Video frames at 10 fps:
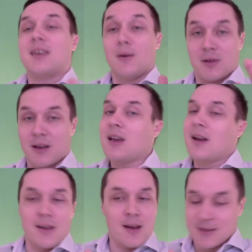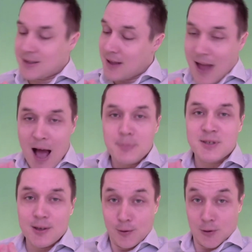will, I said,
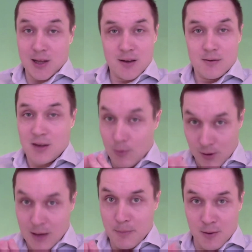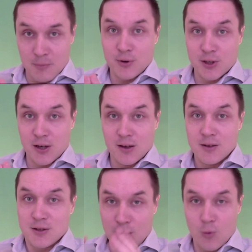absolutely. He will keep on pushing.
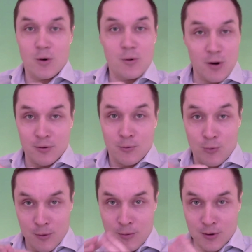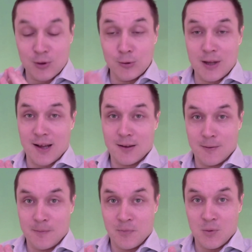So we won't, we won't do that.
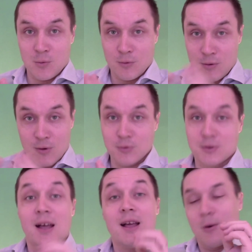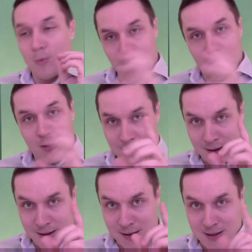We won't,
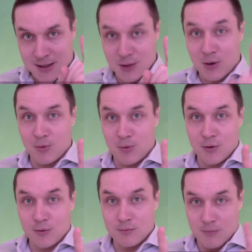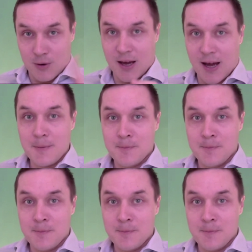this is what we do. Okay.